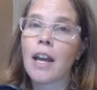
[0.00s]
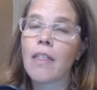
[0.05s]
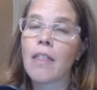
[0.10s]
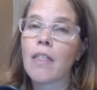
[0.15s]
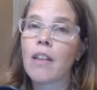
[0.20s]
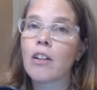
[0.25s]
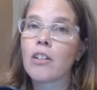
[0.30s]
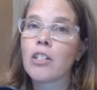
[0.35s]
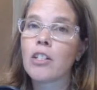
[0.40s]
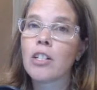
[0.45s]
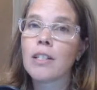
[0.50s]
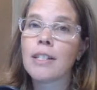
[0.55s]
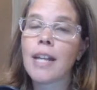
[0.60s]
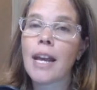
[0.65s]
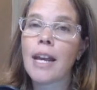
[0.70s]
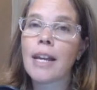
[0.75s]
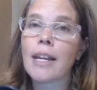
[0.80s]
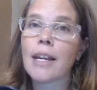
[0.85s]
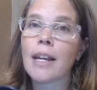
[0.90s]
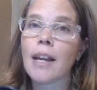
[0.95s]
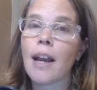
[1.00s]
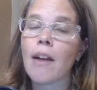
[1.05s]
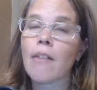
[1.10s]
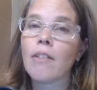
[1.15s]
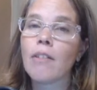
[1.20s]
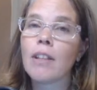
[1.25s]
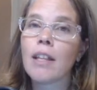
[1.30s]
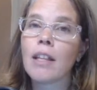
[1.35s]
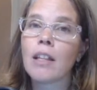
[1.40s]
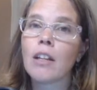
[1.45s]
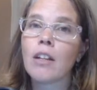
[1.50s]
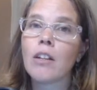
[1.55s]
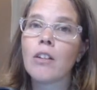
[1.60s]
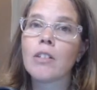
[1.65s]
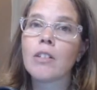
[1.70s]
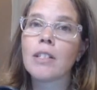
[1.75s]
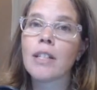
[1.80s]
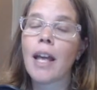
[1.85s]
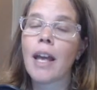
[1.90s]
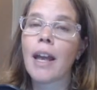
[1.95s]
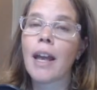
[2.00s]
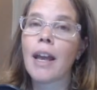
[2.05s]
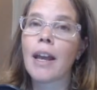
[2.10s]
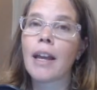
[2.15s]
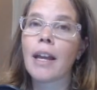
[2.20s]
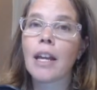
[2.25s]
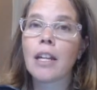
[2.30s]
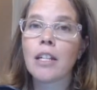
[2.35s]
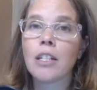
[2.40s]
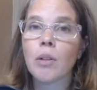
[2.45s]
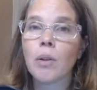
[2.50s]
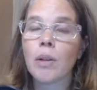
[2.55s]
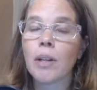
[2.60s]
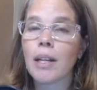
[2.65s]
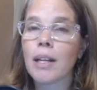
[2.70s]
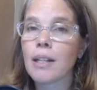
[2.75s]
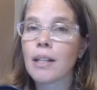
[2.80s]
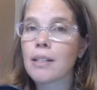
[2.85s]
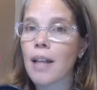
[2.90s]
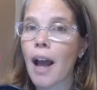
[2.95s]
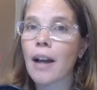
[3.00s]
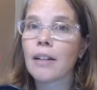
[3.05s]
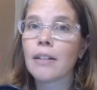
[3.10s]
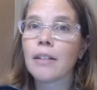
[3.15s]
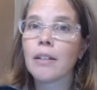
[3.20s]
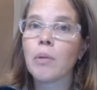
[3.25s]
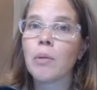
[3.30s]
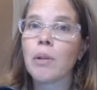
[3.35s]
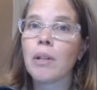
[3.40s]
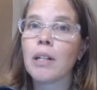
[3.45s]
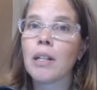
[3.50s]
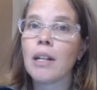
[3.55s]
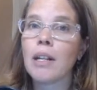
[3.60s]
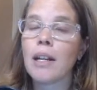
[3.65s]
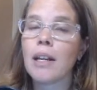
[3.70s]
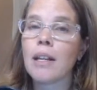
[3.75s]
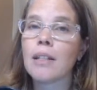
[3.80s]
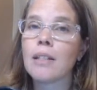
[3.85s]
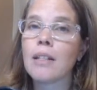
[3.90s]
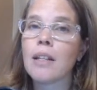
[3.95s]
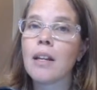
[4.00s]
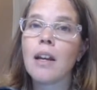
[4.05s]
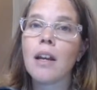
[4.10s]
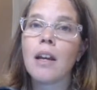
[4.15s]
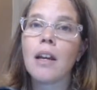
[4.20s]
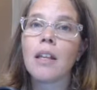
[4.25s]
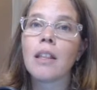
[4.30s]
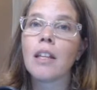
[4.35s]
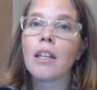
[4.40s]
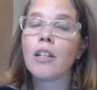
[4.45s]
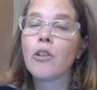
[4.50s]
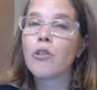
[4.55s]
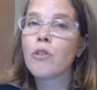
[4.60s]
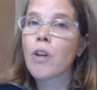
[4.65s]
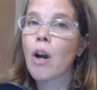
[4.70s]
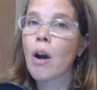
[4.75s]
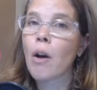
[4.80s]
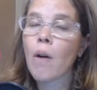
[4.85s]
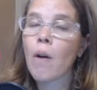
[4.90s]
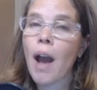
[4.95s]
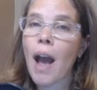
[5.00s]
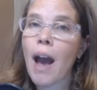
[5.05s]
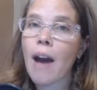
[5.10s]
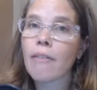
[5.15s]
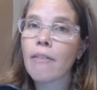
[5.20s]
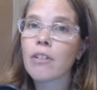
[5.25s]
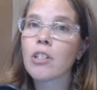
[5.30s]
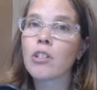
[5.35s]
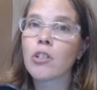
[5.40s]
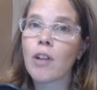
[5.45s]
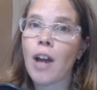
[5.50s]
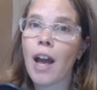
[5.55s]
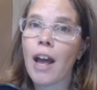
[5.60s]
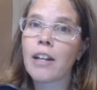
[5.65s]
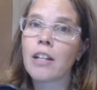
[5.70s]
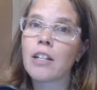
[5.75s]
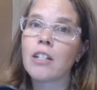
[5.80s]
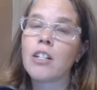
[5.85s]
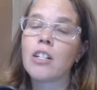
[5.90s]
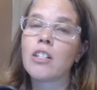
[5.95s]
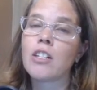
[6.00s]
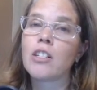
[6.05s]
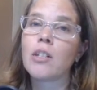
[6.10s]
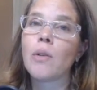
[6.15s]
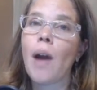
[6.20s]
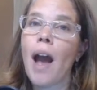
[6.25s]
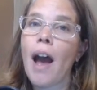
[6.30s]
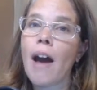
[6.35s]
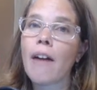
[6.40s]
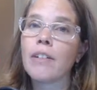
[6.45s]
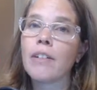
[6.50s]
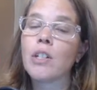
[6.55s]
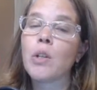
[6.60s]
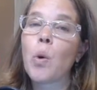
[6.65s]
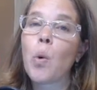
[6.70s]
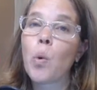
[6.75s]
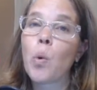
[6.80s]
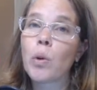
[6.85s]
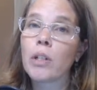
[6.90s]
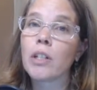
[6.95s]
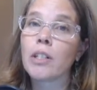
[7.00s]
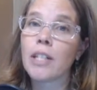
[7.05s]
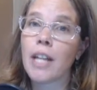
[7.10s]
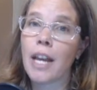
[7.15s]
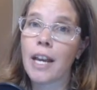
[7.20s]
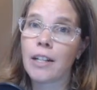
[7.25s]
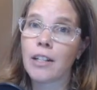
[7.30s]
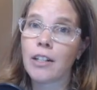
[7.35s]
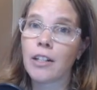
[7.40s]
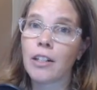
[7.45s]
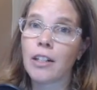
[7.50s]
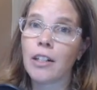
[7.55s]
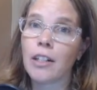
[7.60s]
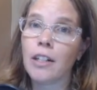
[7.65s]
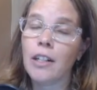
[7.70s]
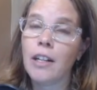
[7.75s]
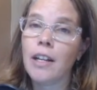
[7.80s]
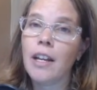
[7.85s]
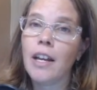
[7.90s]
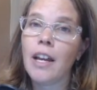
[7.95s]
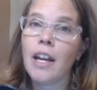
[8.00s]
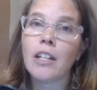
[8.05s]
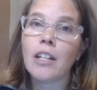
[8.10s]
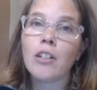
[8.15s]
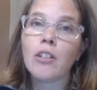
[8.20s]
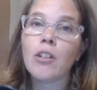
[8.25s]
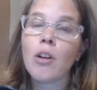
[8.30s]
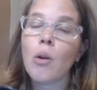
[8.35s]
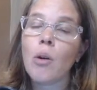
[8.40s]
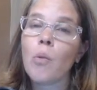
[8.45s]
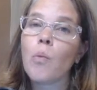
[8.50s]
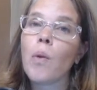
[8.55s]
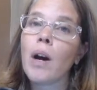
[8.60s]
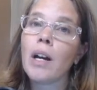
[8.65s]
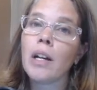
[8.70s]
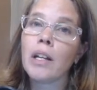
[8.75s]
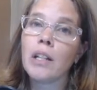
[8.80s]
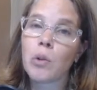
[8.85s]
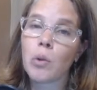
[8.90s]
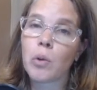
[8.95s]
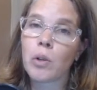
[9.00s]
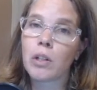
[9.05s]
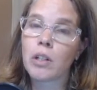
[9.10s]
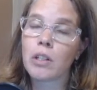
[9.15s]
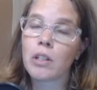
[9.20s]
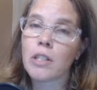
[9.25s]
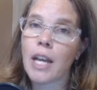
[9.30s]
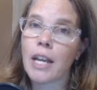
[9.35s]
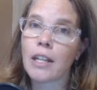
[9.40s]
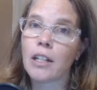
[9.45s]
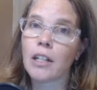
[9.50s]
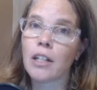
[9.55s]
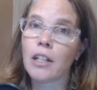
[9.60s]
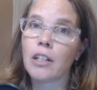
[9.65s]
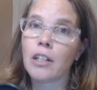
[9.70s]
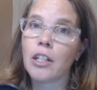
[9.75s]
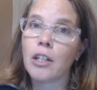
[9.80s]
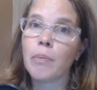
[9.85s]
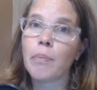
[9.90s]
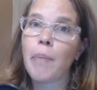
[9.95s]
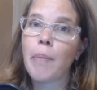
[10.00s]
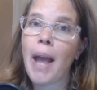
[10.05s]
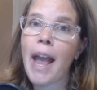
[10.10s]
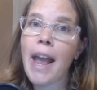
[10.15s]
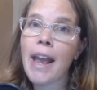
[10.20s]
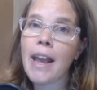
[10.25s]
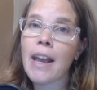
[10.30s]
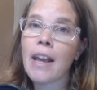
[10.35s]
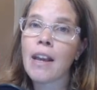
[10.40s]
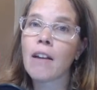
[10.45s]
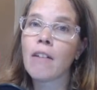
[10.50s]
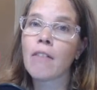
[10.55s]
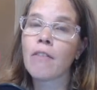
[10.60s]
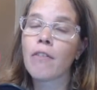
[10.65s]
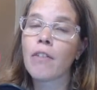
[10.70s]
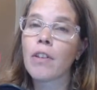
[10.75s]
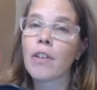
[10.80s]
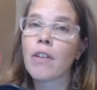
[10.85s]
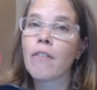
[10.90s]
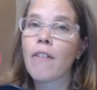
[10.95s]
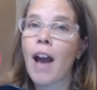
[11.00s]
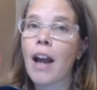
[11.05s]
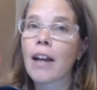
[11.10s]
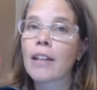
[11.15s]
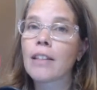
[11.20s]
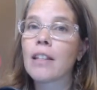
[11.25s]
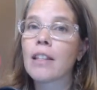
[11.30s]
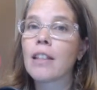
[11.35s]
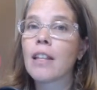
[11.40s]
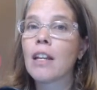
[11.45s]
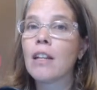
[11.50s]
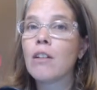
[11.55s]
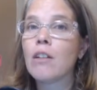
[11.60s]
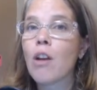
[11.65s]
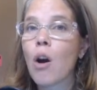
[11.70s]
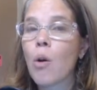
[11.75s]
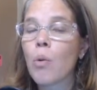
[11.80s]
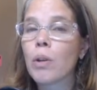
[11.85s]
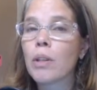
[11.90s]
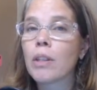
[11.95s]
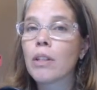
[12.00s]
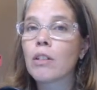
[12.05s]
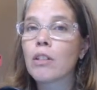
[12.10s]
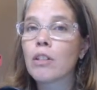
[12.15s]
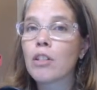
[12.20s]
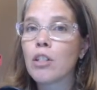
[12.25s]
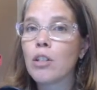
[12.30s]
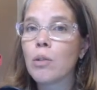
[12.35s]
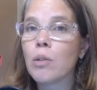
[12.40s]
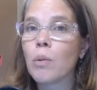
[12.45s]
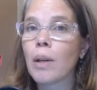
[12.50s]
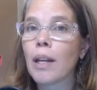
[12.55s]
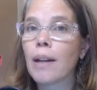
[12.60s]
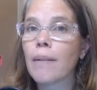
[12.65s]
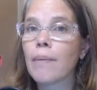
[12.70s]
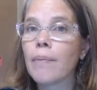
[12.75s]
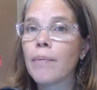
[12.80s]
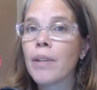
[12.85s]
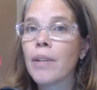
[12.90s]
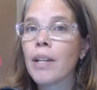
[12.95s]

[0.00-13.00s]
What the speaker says: and they're just taking everything that you're saying and doing exactly what it is, then you don't have a strategist, you have an order taker. And you don't want an order taker. You're paying for the fact that they know what they're doing,